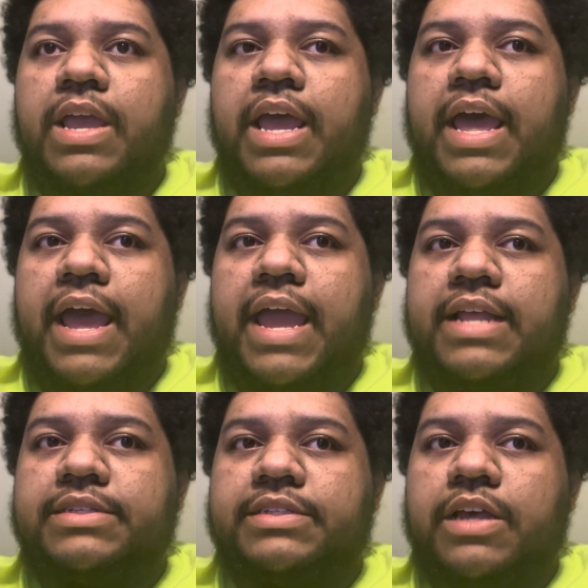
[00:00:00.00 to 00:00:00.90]

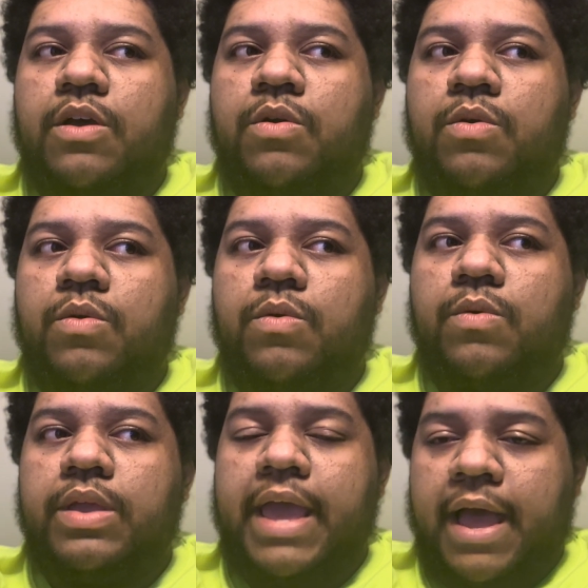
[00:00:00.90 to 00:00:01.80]
And so,
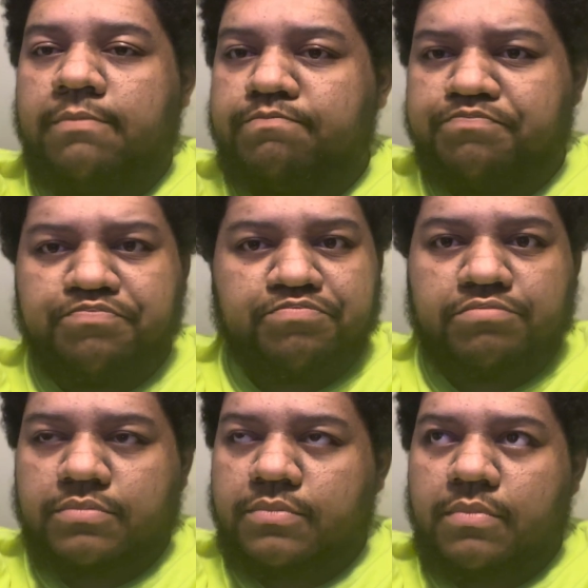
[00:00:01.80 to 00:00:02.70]
yeah,
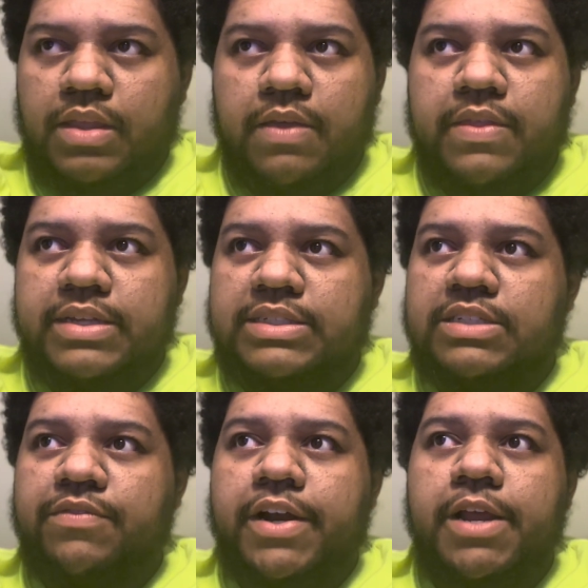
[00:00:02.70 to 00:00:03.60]
this
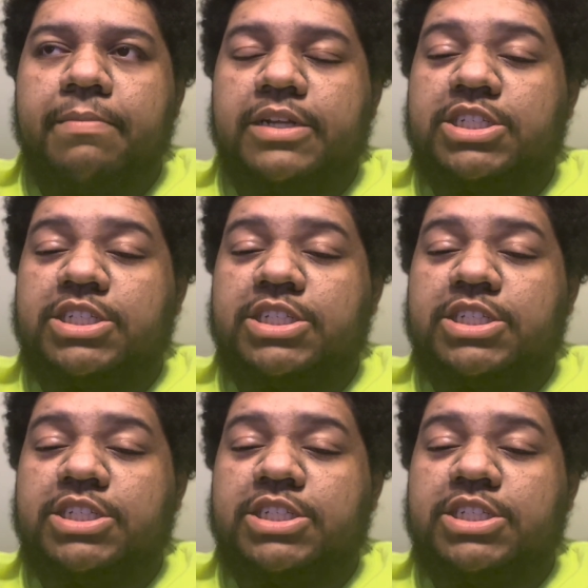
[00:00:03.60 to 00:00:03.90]
is very much